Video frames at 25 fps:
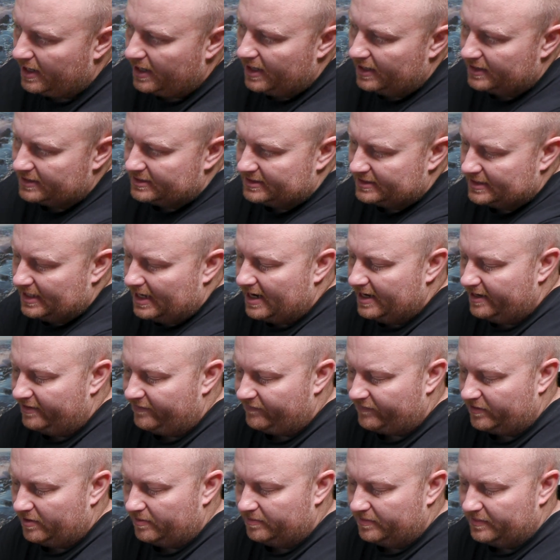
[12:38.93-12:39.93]
Aside
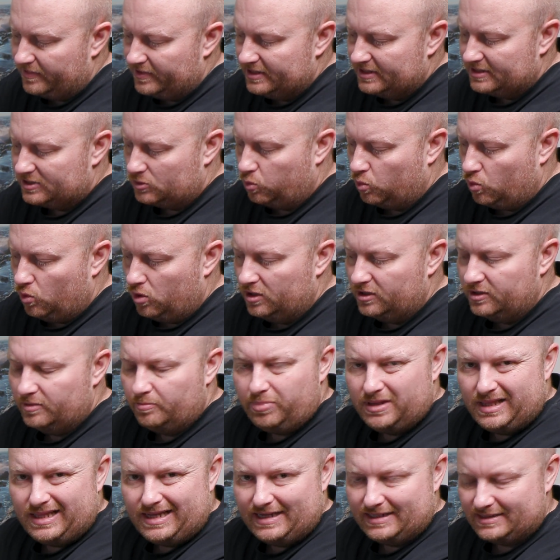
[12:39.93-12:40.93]
from this one
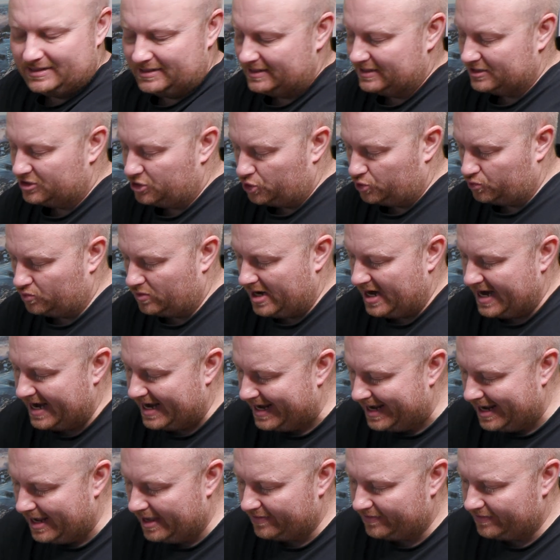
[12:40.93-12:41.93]
plastic
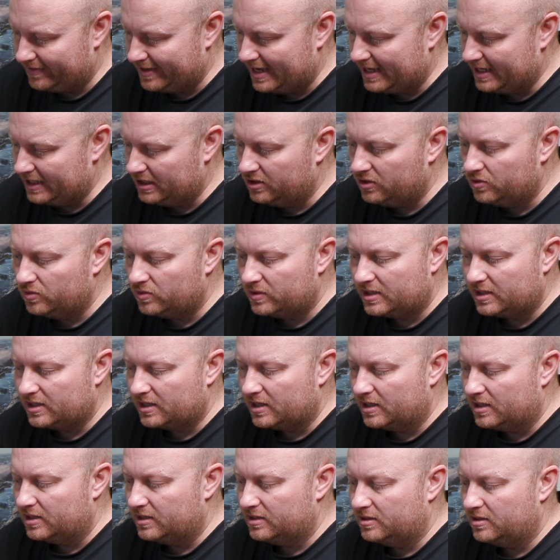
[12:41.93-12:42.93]
tray that you
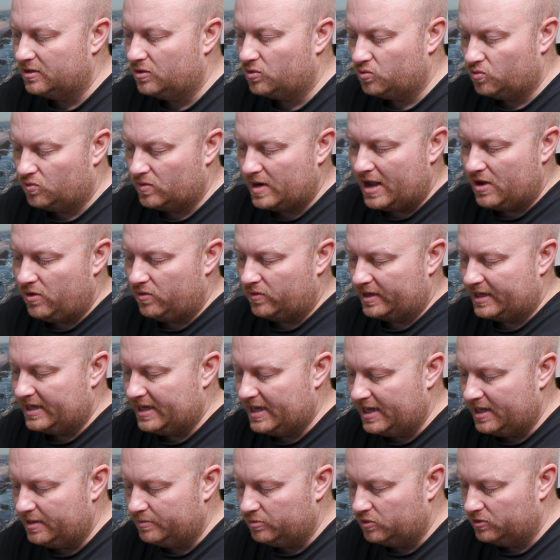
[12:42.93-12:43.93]
can route
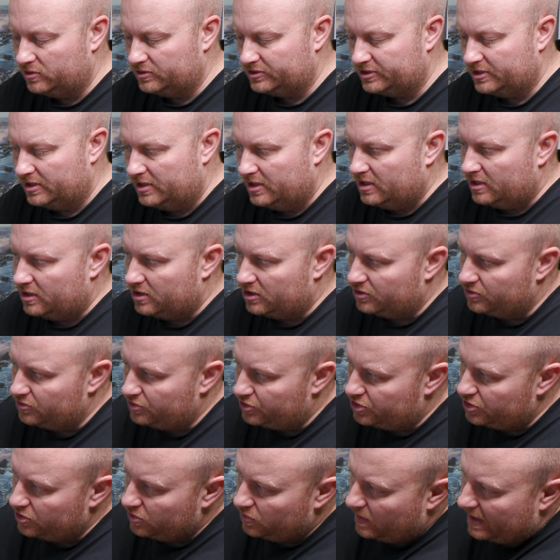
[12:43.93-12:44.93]
cables, you
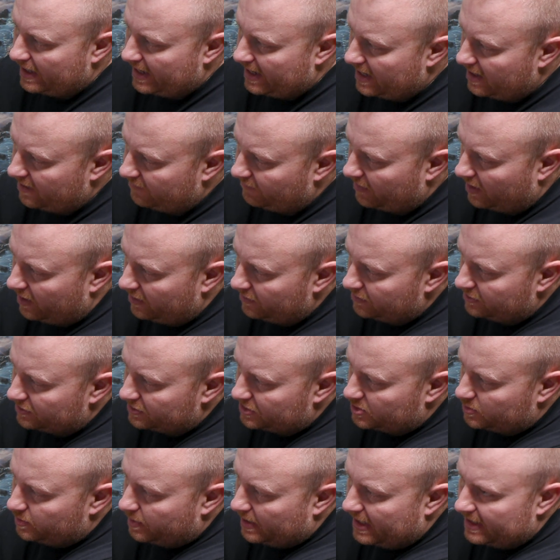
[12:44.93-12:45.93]
do have other
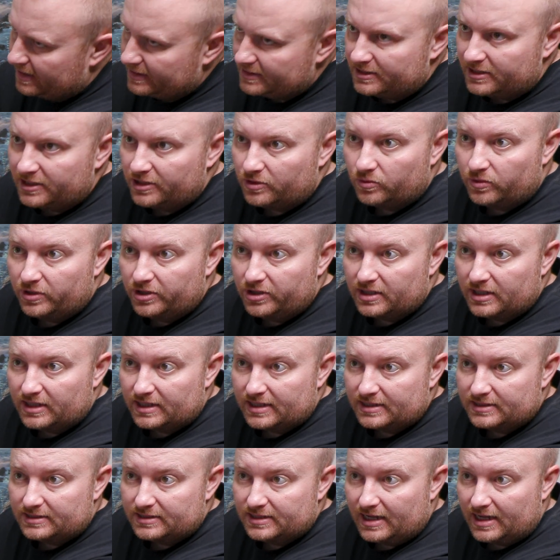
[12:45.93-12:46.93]
spots here where you can
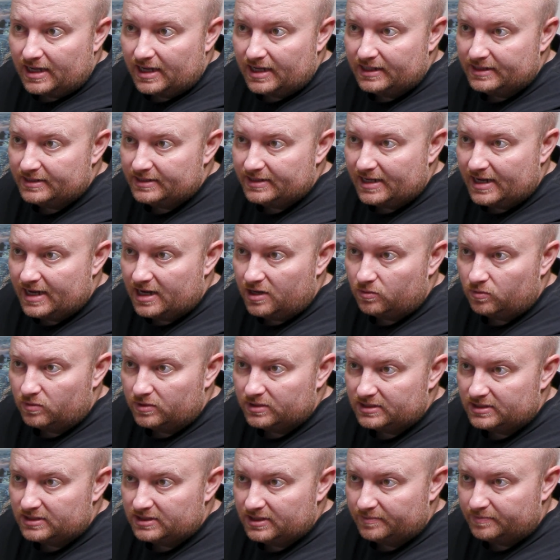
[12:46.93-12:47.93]
tie down
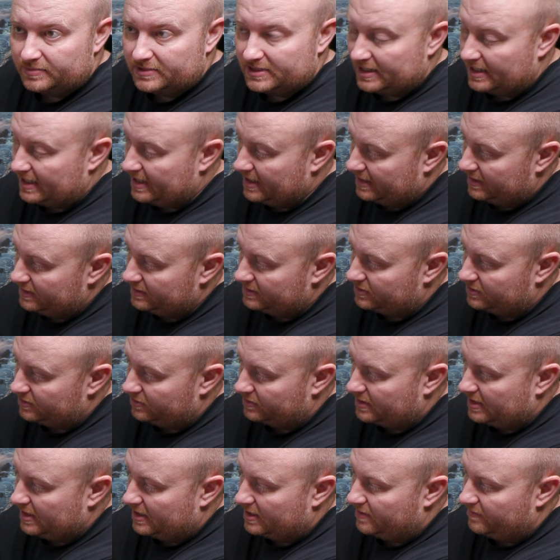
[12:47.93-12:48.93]
with zip ties. They're
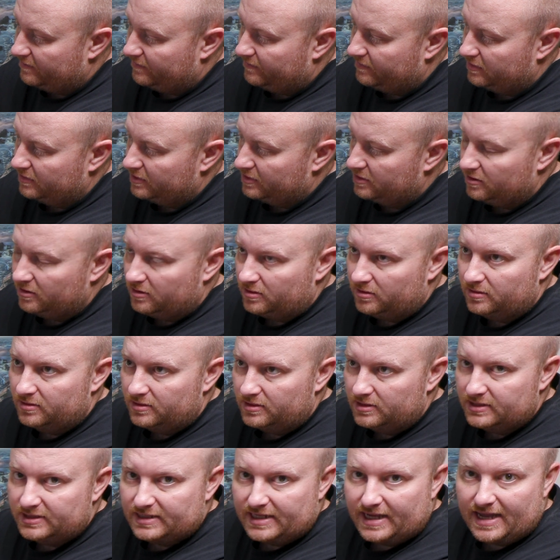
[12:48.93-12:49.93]
kind of little
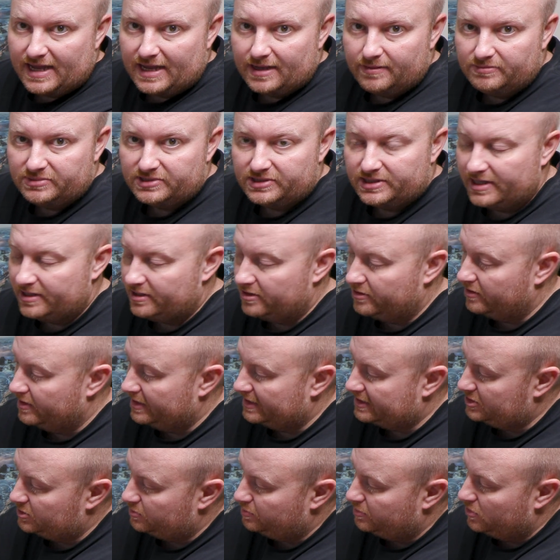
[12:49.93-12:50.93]
tabs that are
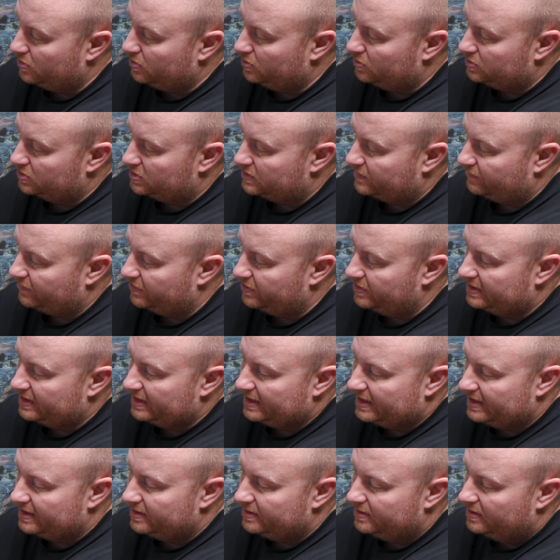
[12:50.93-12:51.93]
exposed for you to
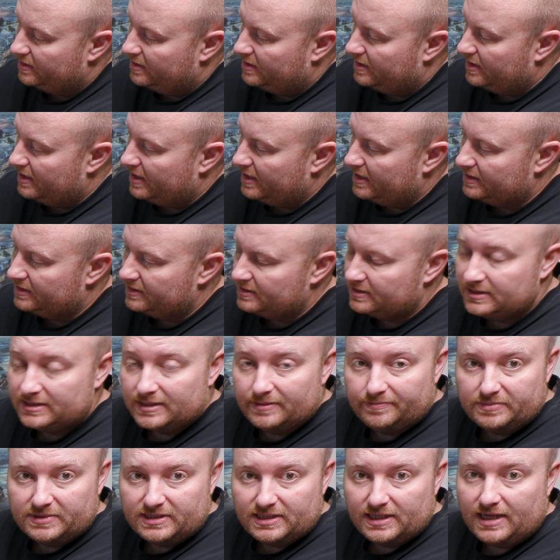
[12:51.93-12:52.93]
get a
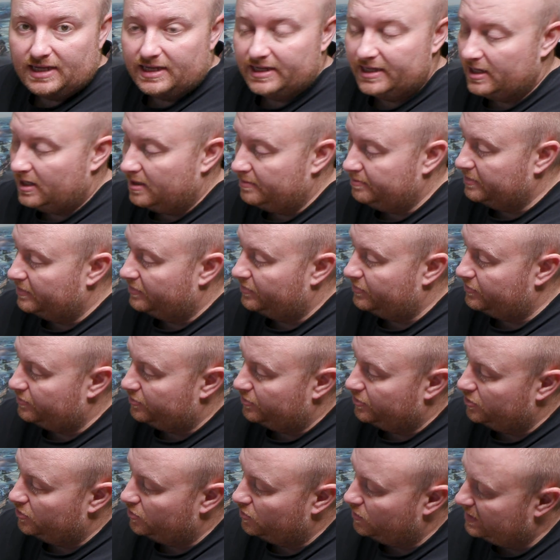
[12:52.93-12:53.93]
zip tie up and
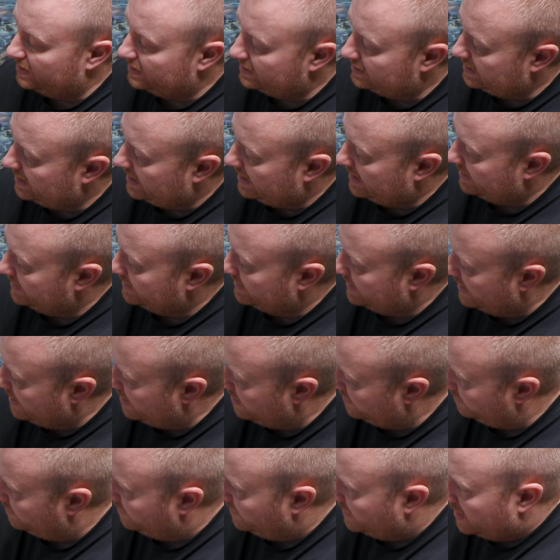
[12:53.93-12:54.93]
through and tie
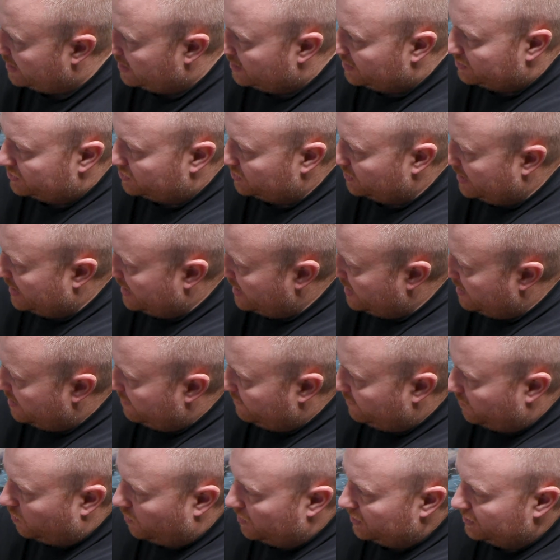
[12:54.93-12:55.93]
down. So you
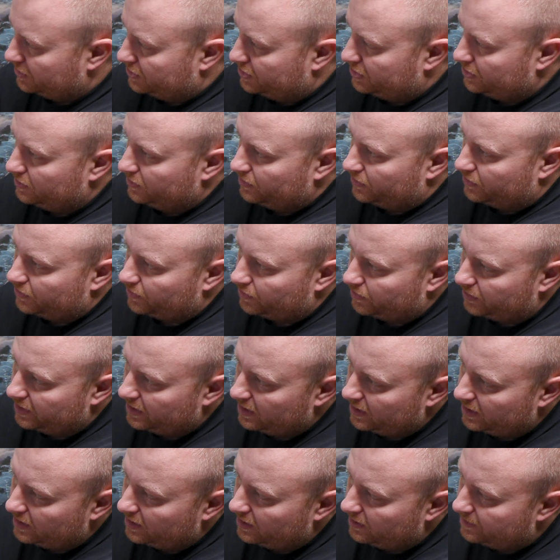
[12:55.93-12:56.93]
have 1, 2,
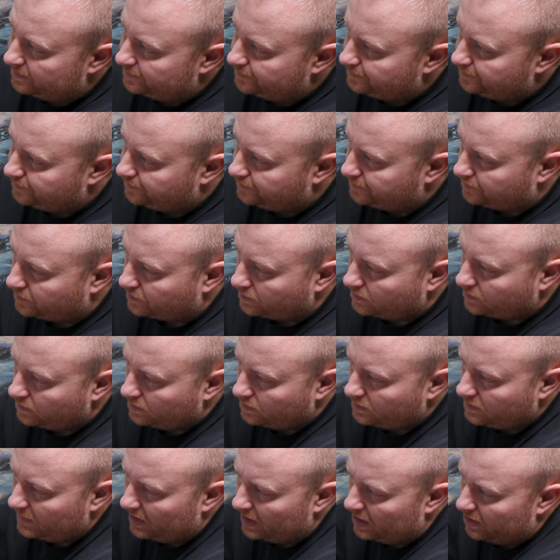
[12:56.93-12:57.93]
3,
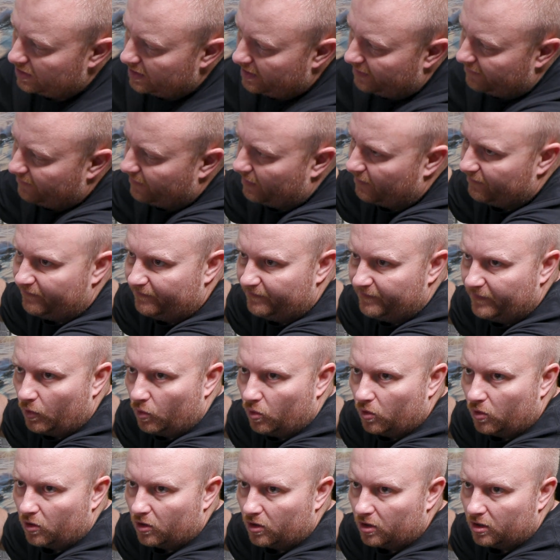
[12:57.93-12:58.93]
you have
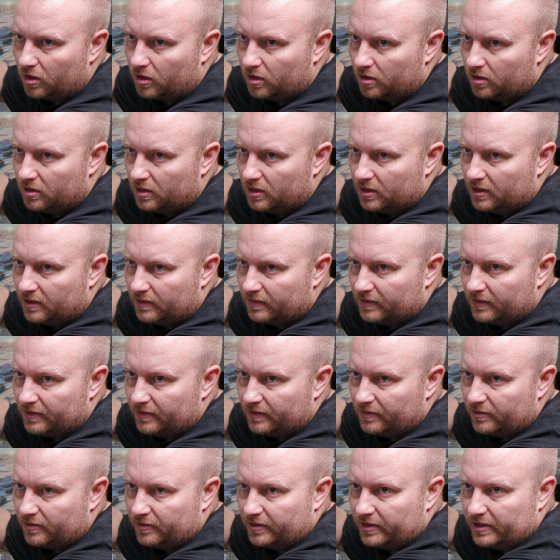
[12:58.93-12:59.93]
4,
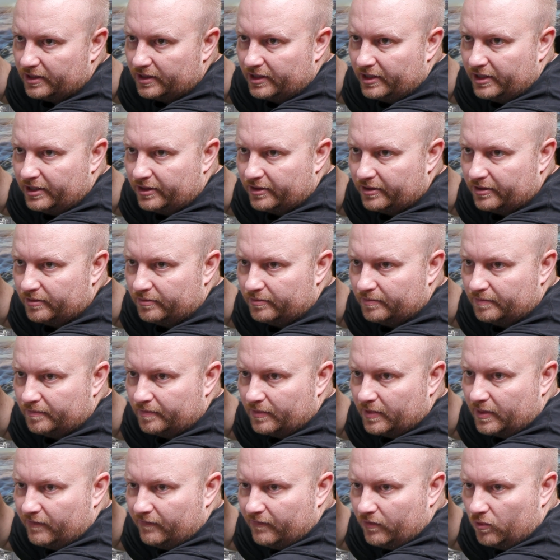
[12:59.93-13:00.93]
they're in here,
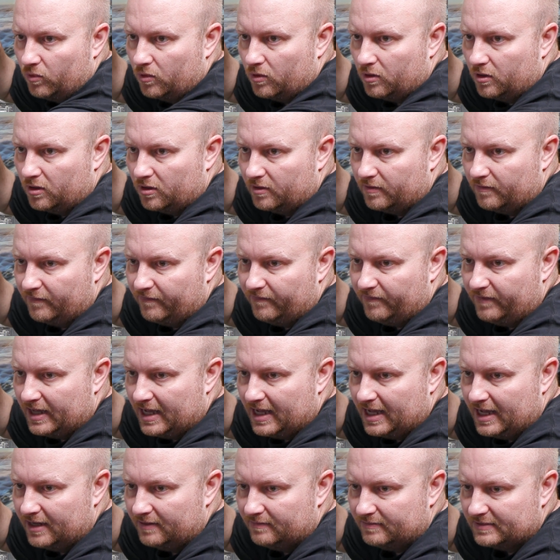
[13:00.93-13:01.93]
4,
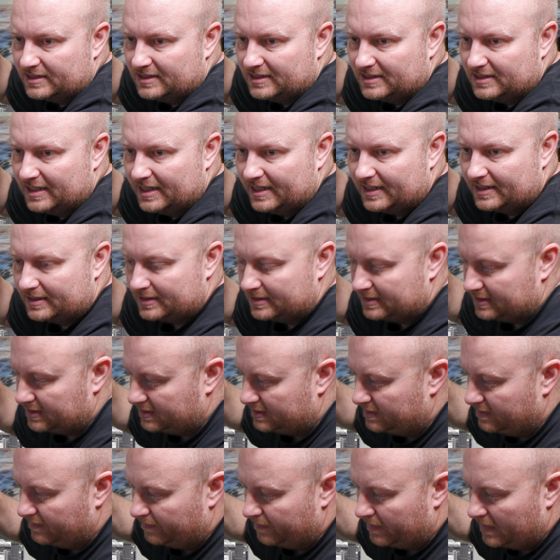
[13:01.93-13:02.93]
5,
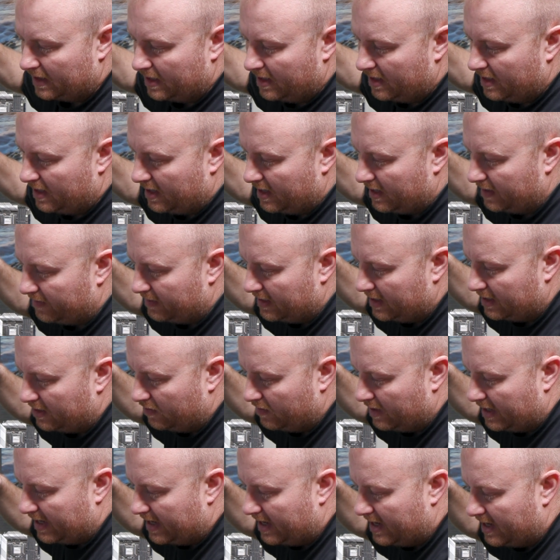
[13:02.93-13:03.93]
6, and then
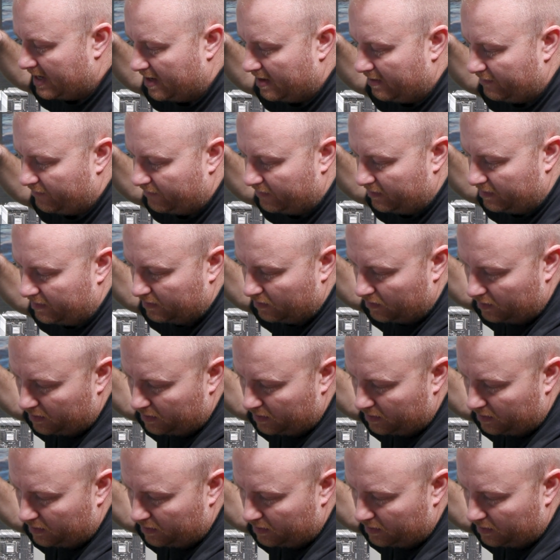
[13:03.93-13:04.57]
you have